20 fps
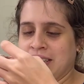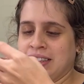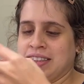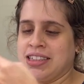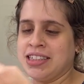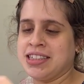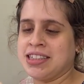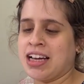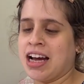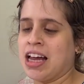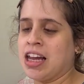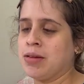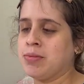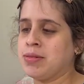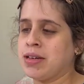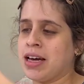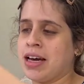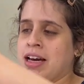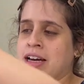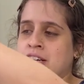the scalloped
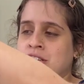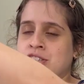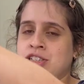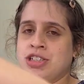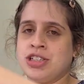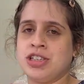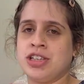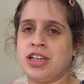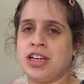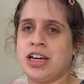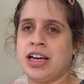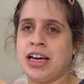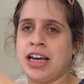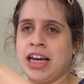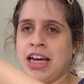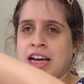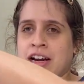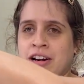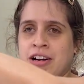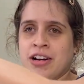edge
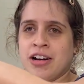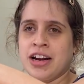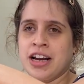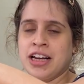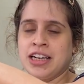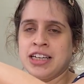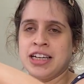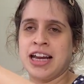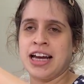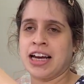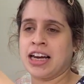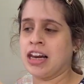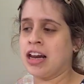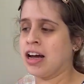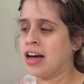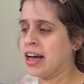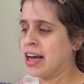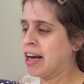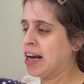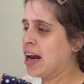here in the
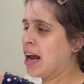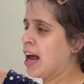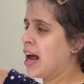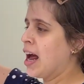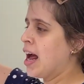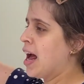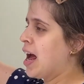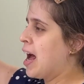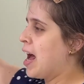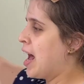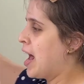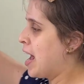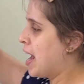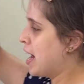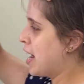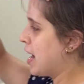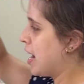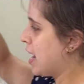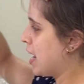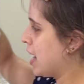neckline
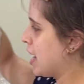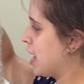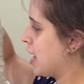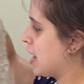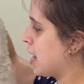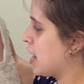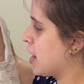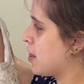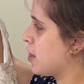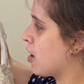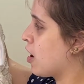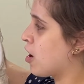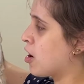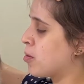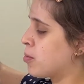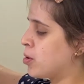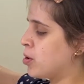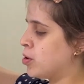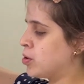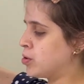and in the
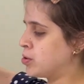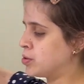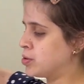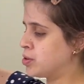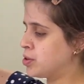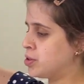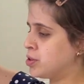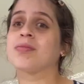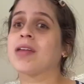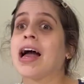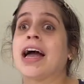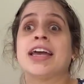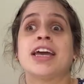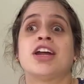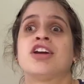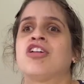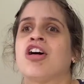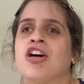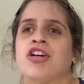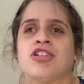armholes. I
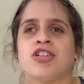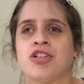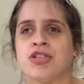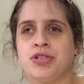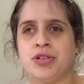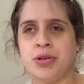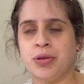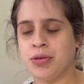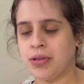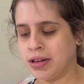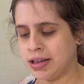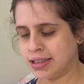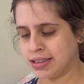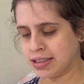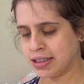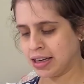cannot not do this.